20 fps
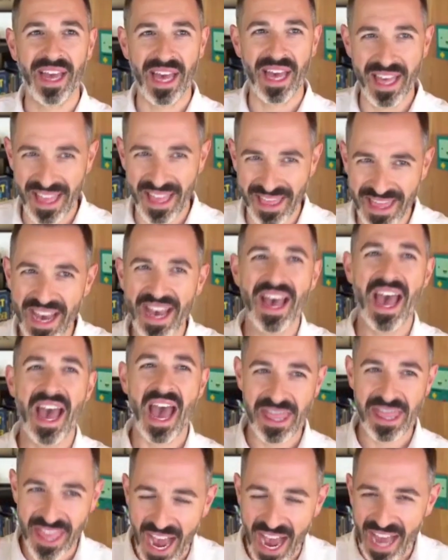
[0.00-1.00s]
And,
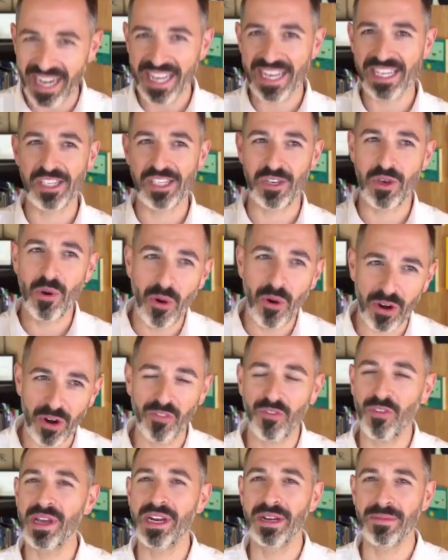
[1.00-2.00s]
and that is your
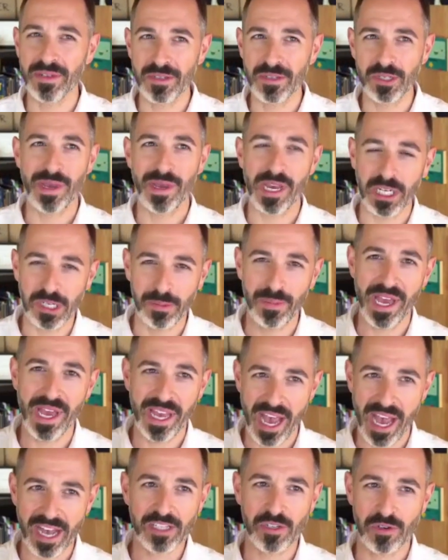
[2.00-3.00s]
freedom of speech being
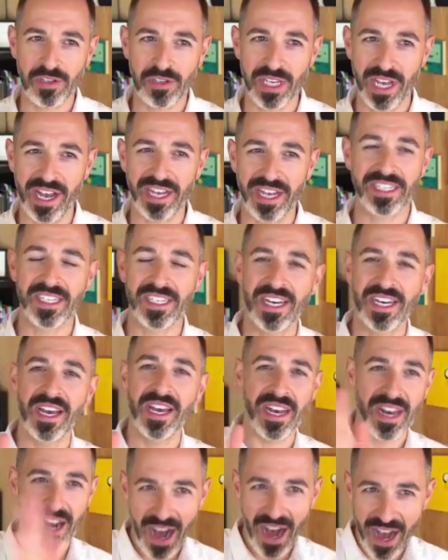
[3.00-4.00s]
exercised,
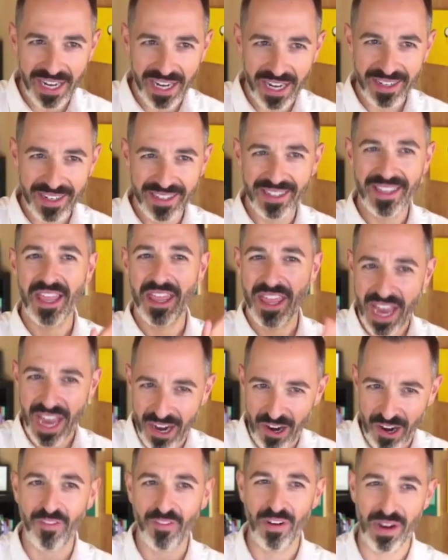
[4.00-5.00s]
not
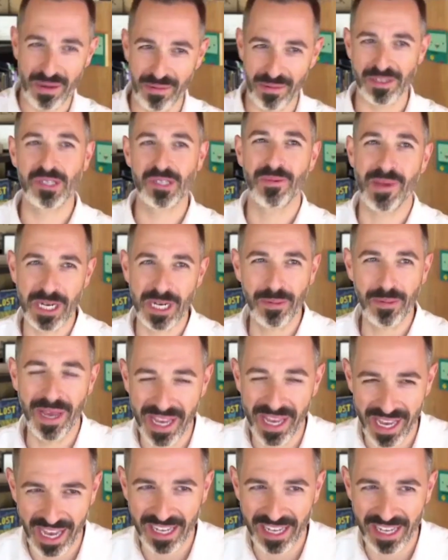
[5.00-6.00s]
their freedom of speech
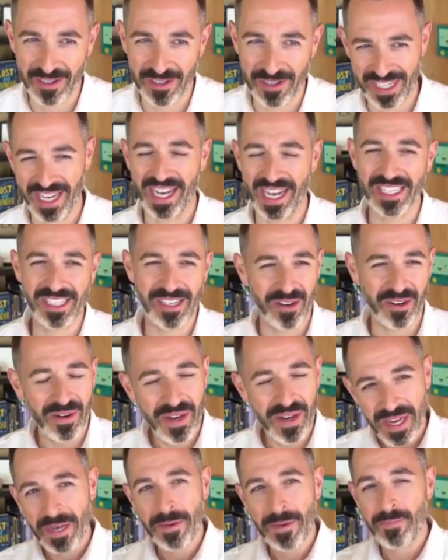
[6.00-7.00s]
being exercised. So,
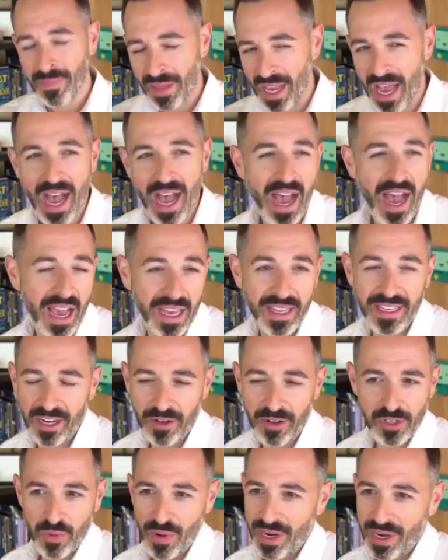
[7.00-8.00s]
I, I you know,
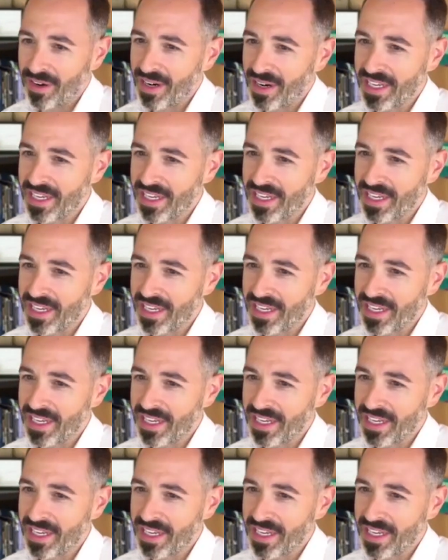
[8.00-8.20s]
Twitter is